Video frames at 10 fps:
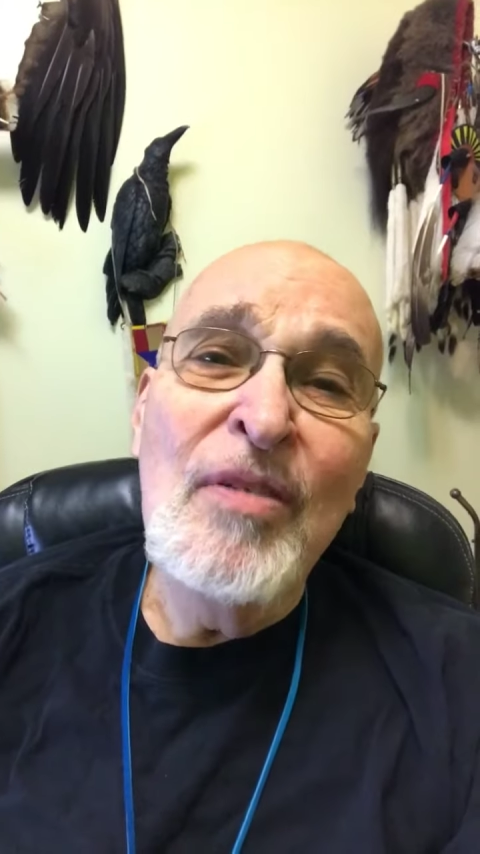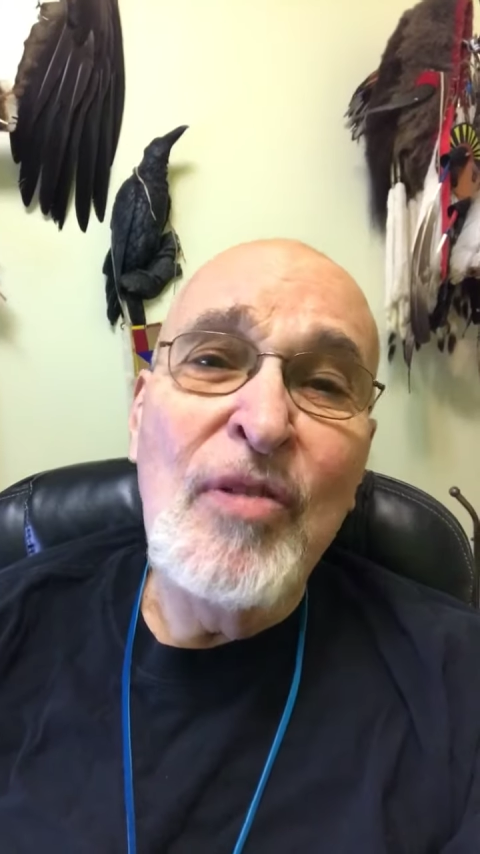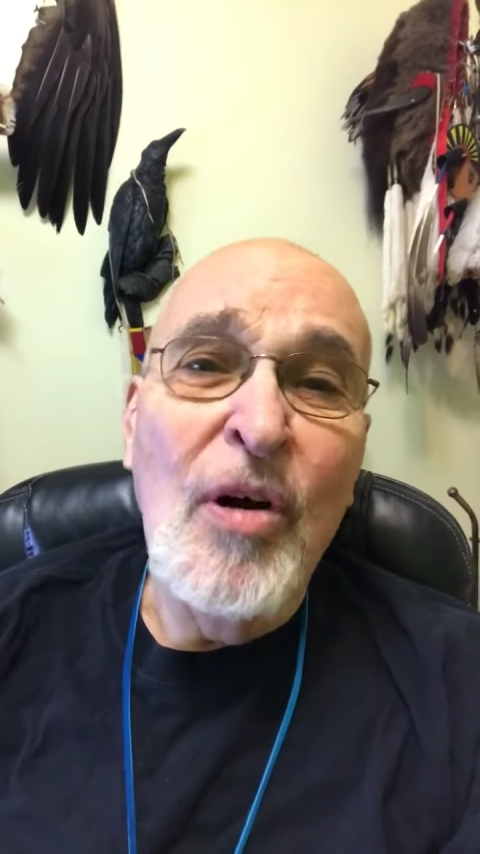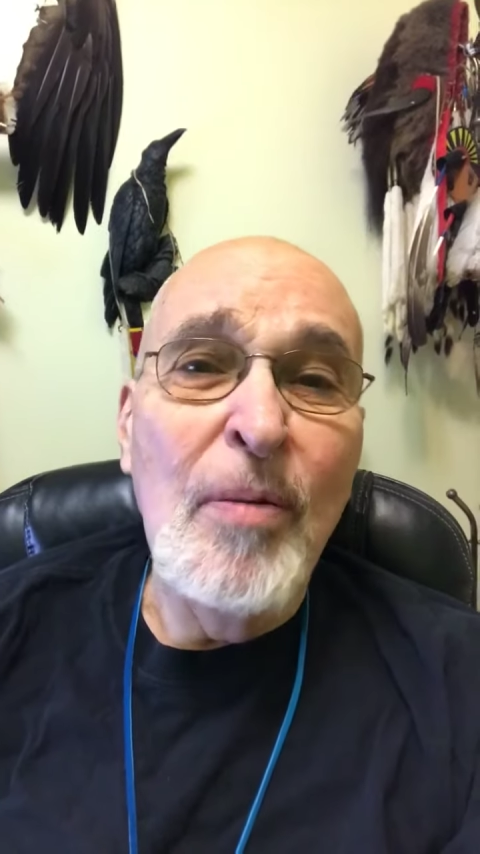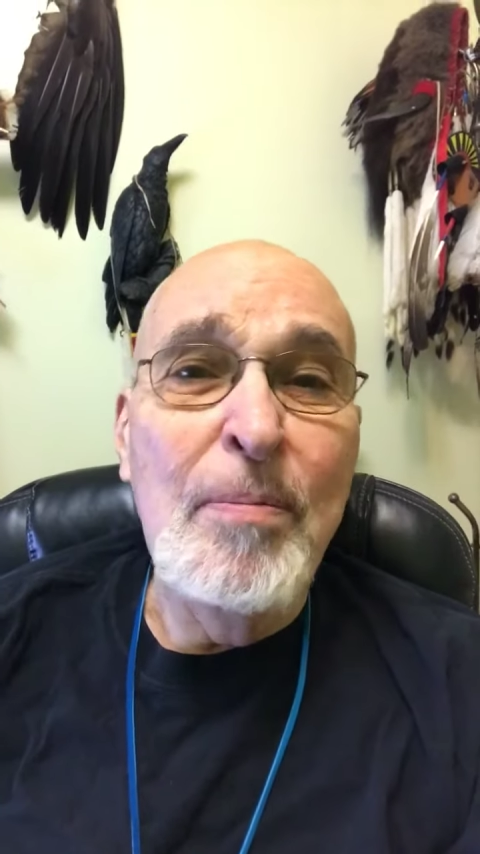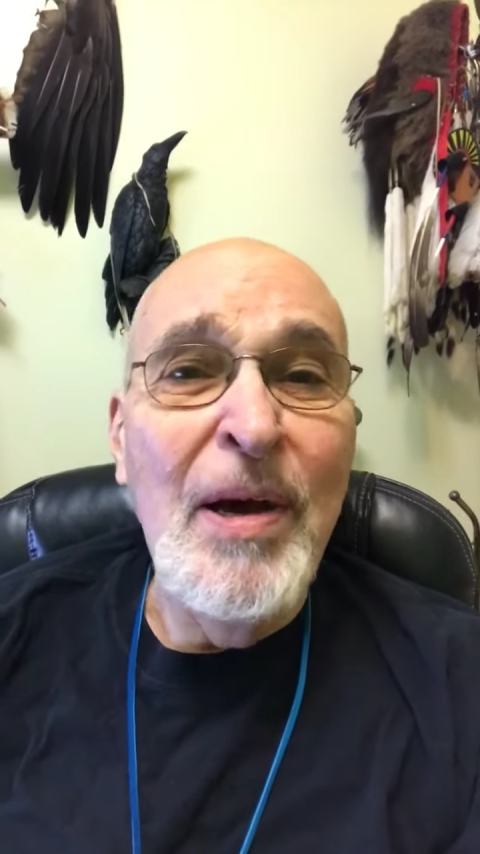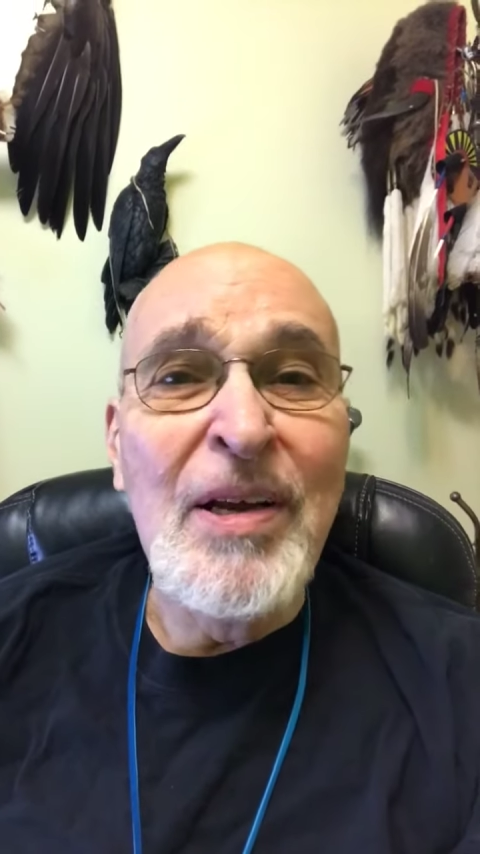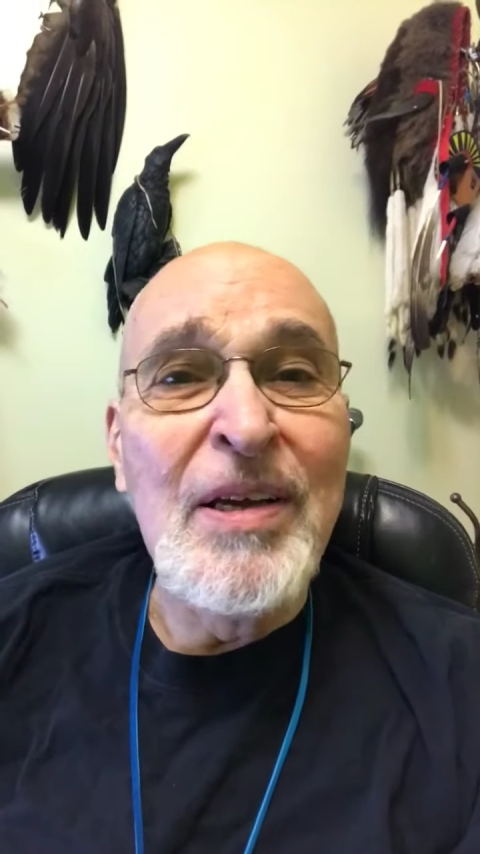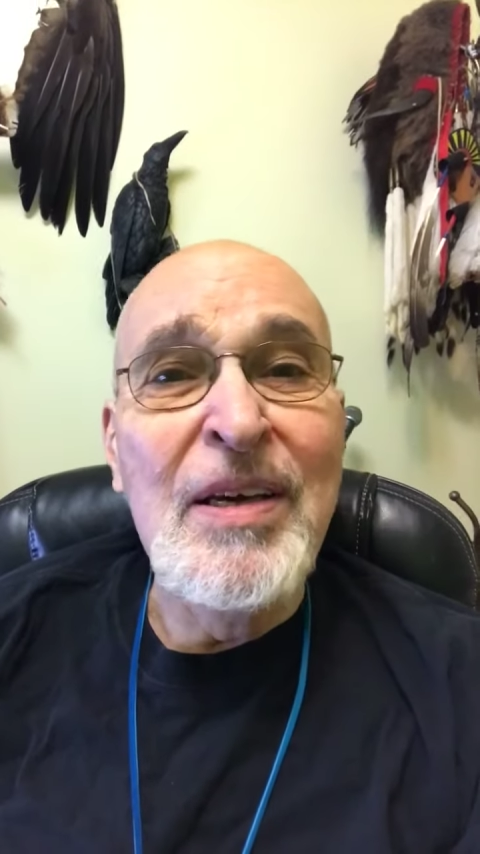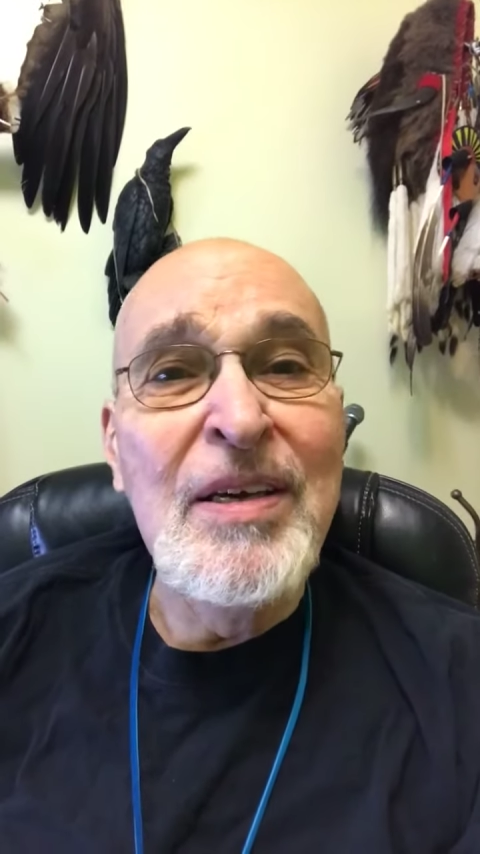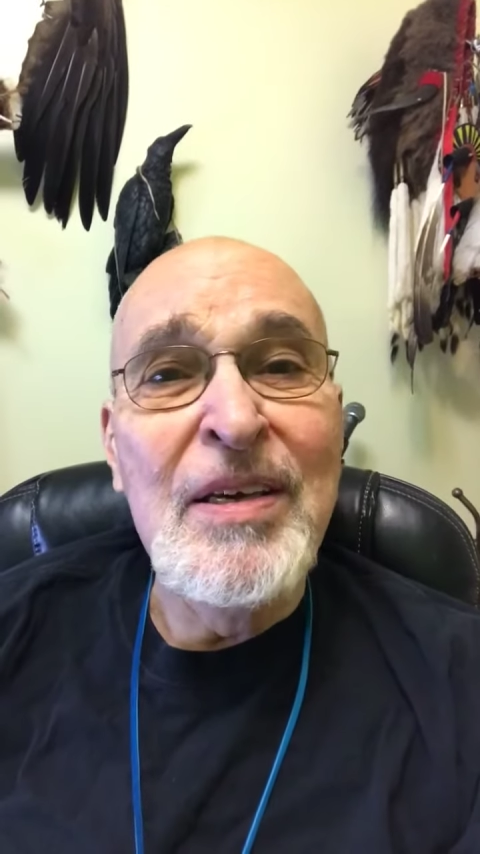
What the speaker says: for Billy